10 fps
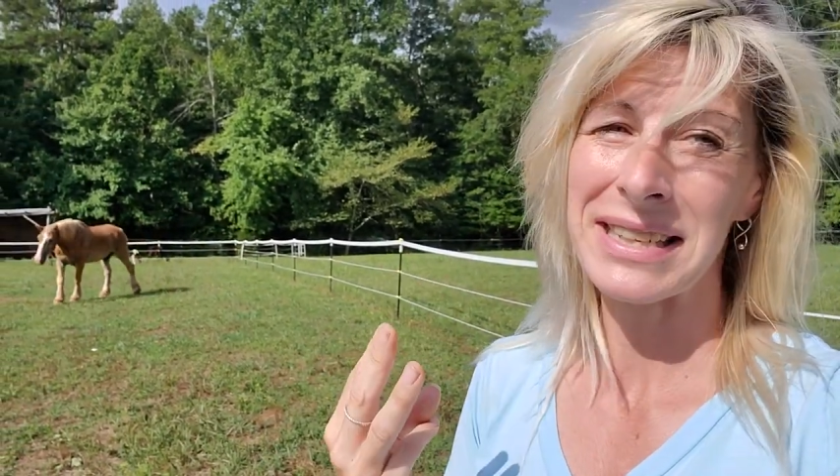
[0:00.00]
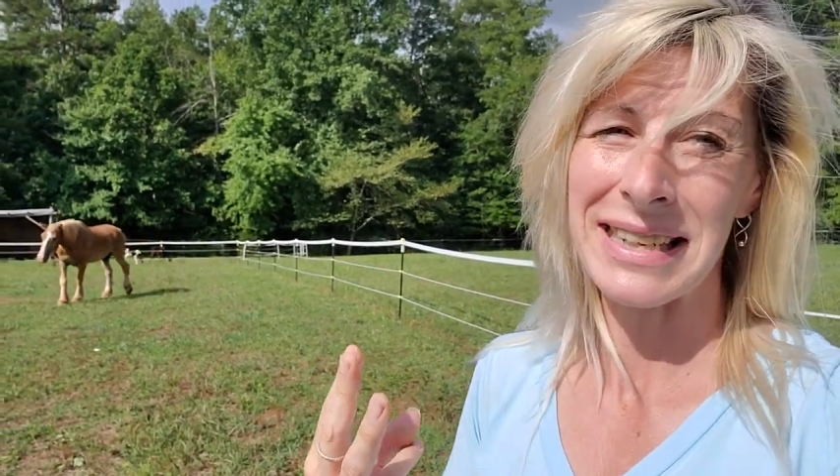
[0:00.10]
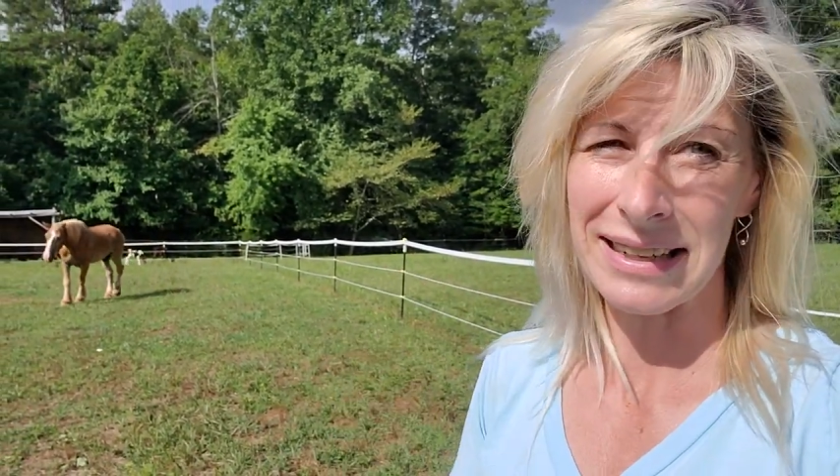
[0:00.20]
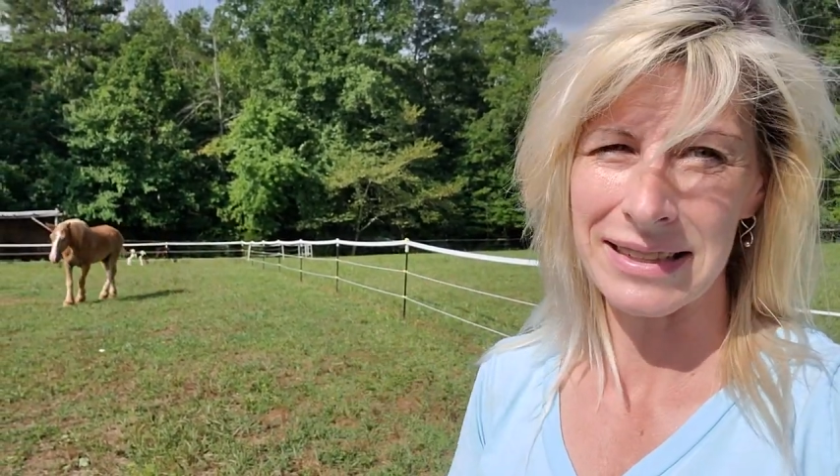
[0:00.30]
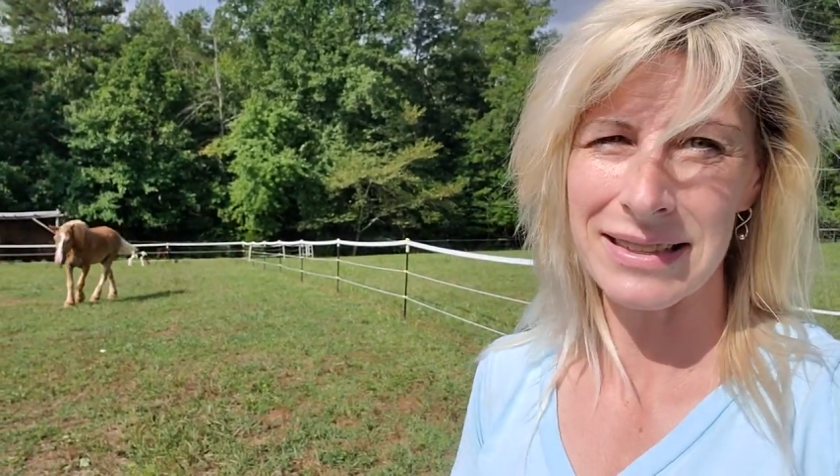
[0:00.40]

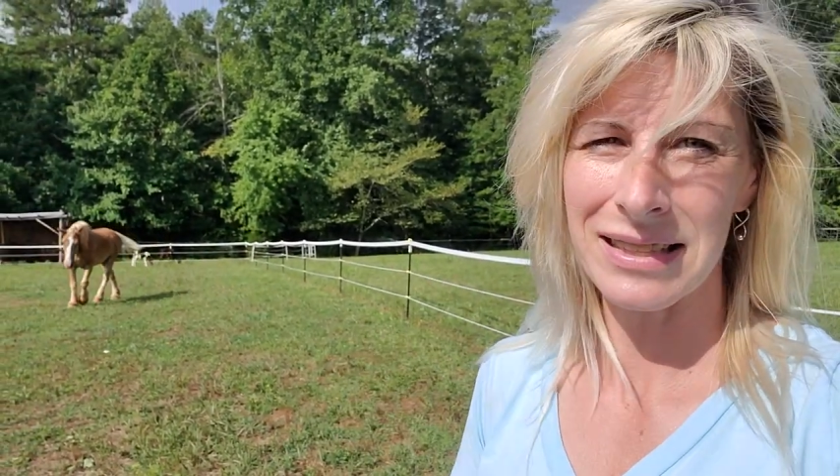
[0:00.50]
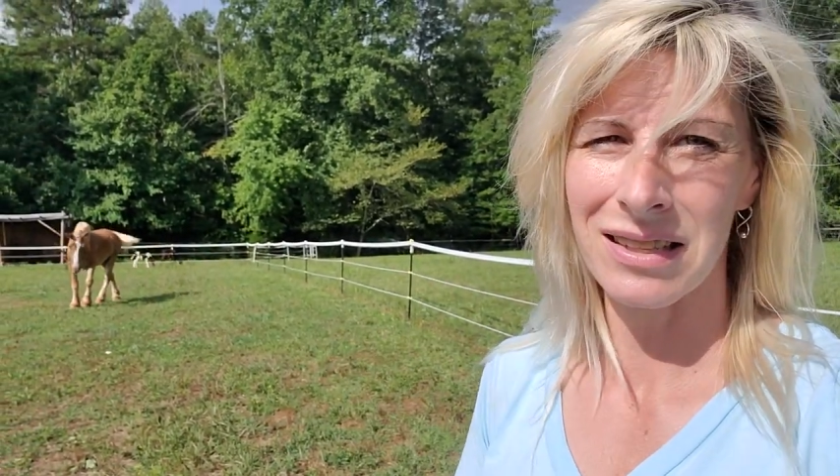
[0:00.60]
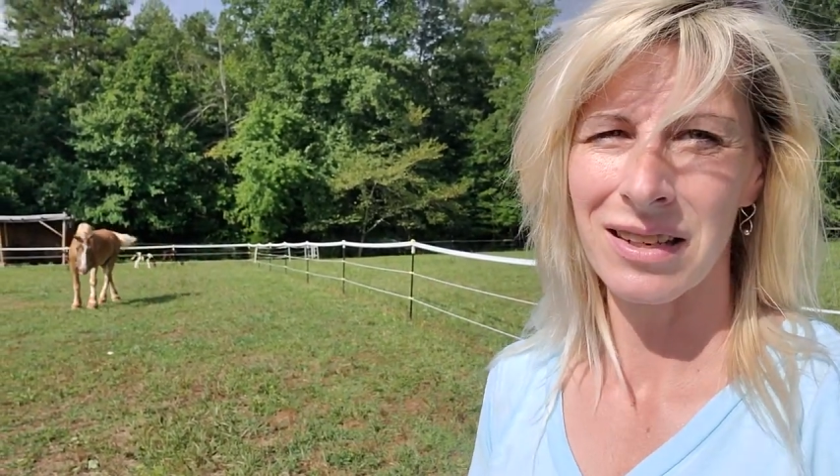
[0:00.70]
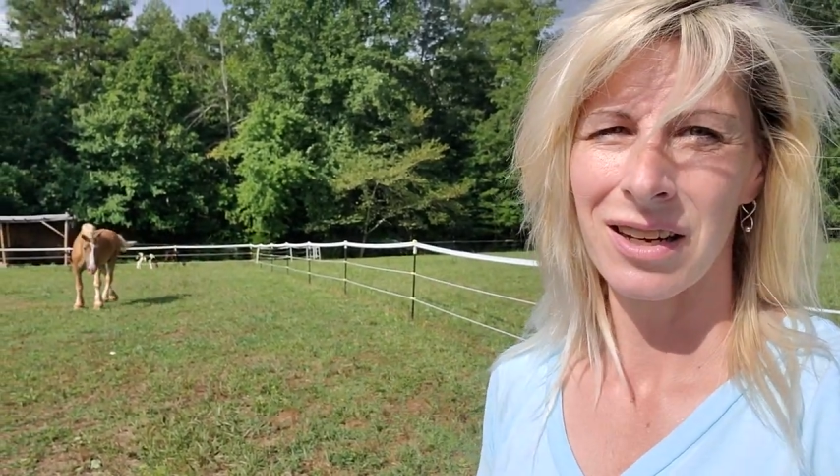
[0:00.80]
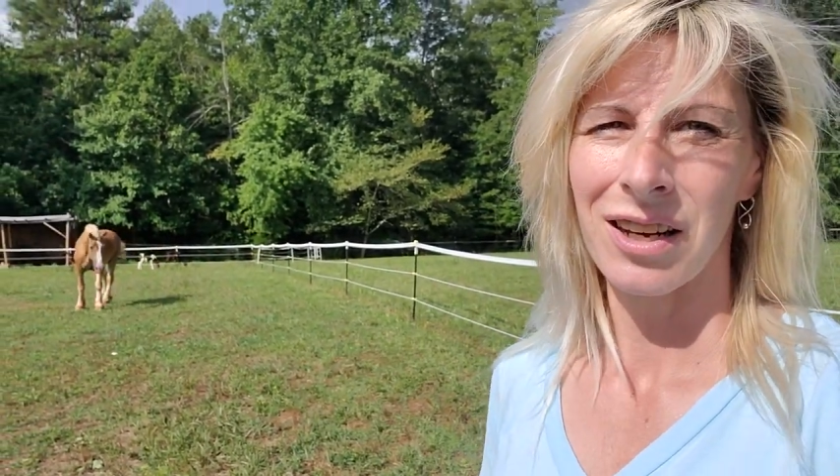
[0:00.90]
days.
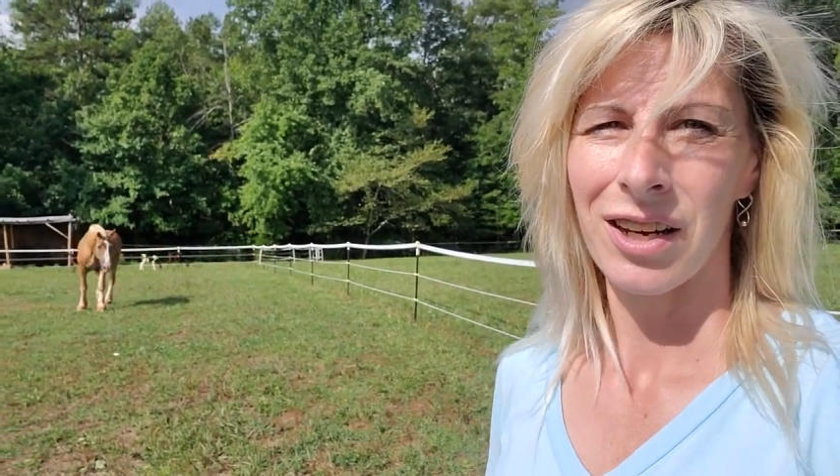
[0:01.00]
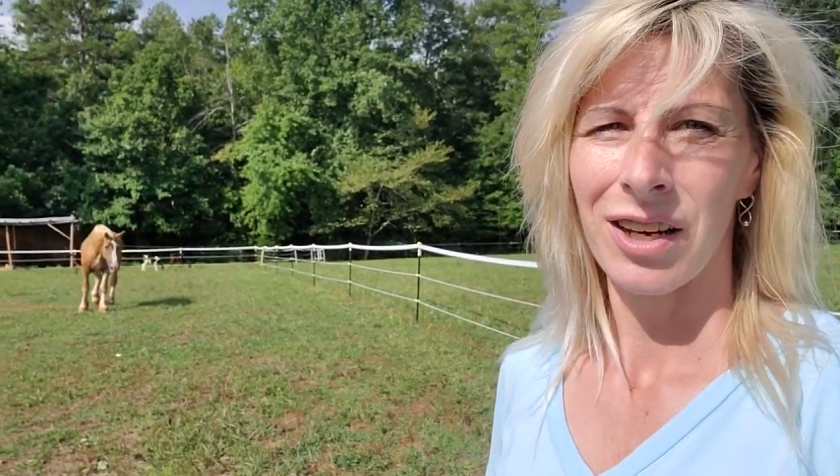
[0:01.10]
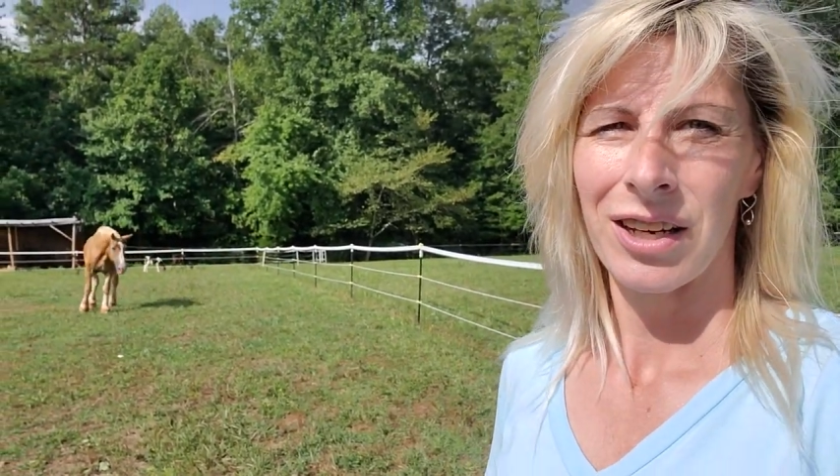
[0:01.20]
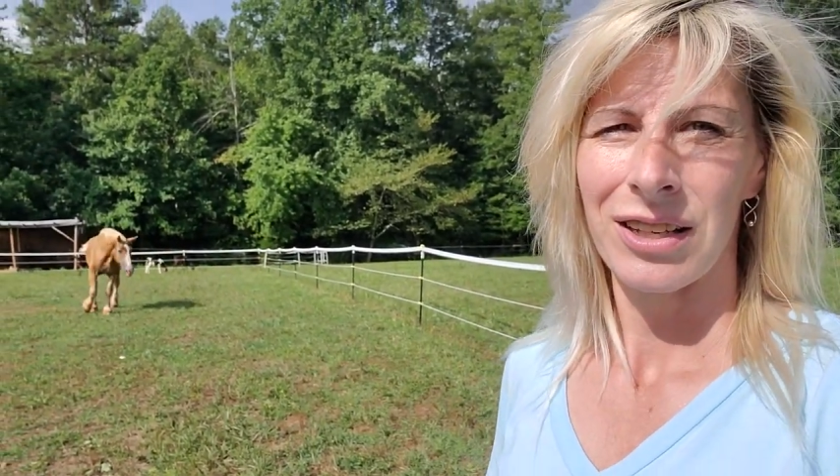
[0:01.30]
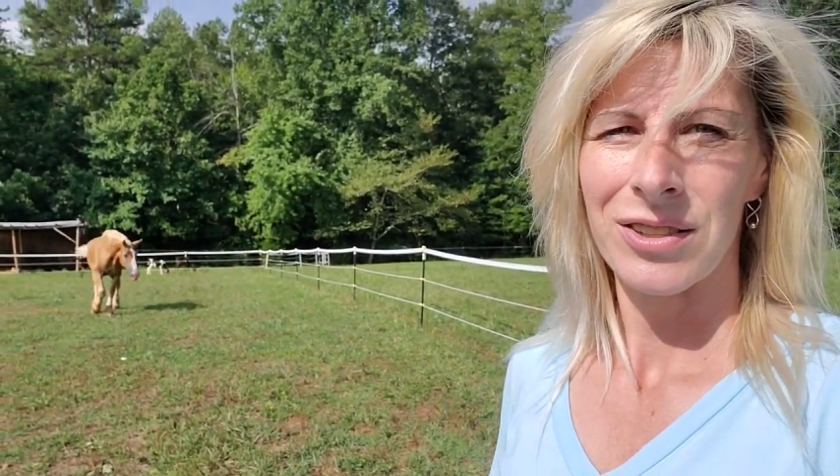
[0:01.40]

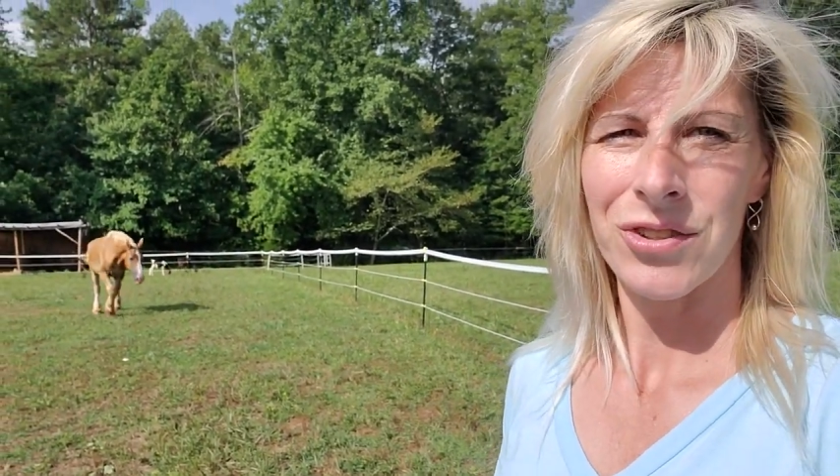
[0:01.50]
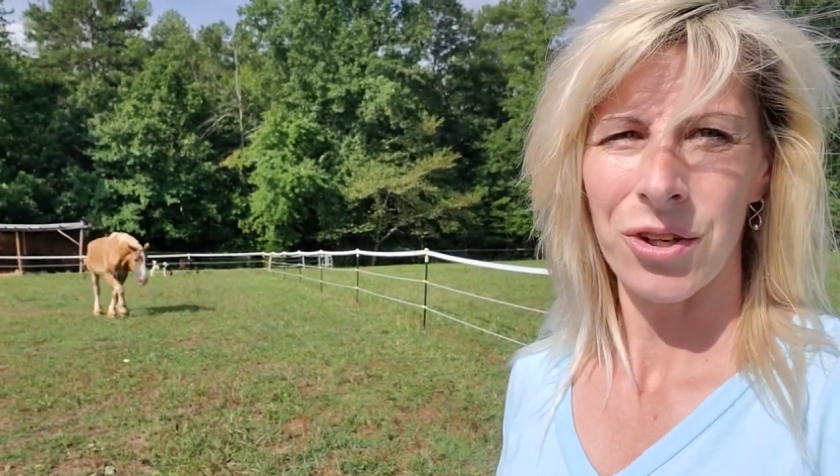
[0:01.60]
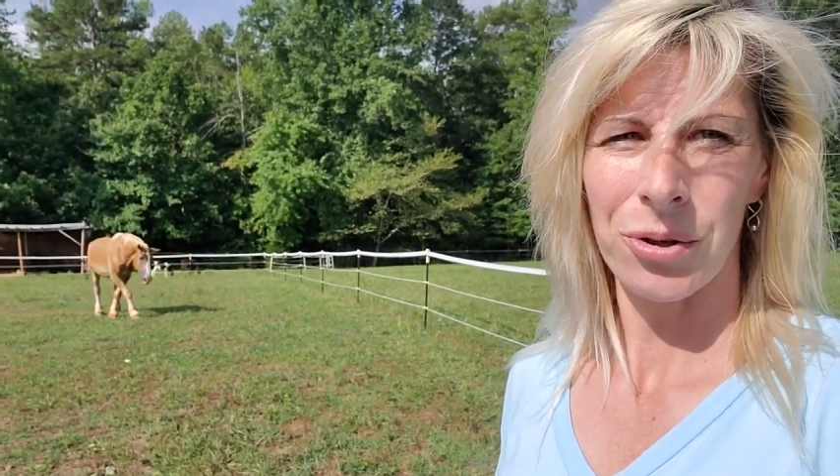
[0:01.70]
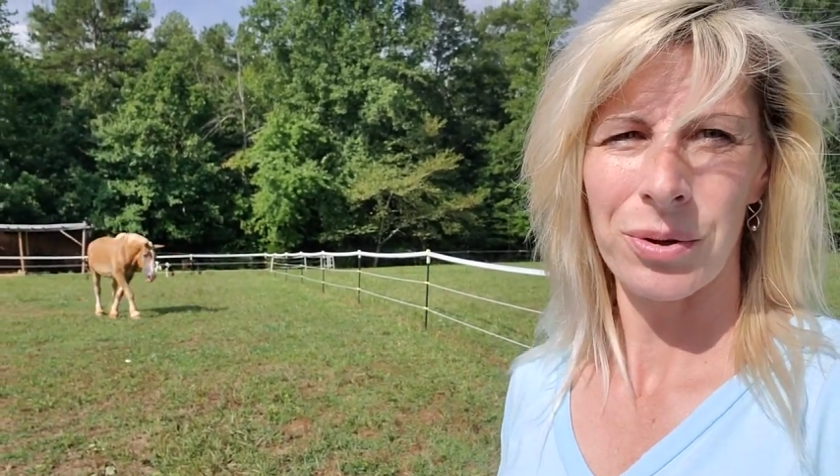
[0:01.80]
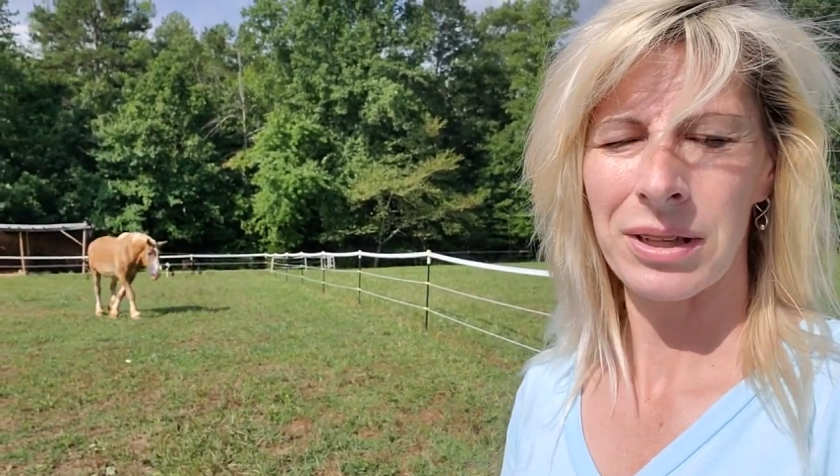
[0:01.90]

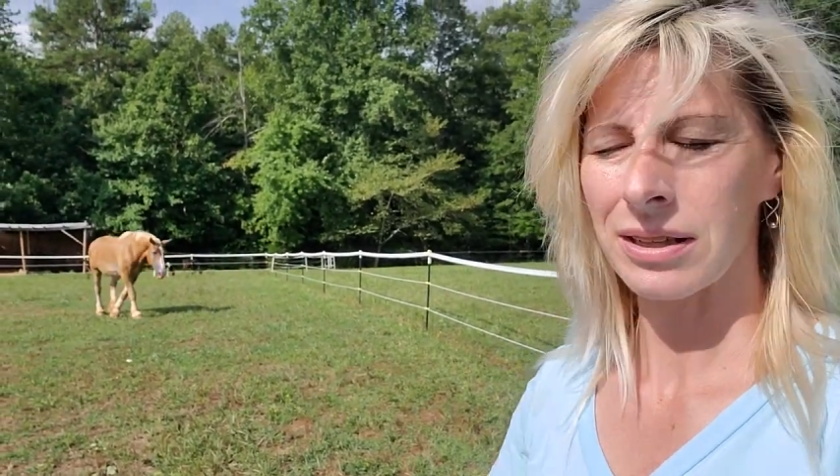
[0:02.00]
So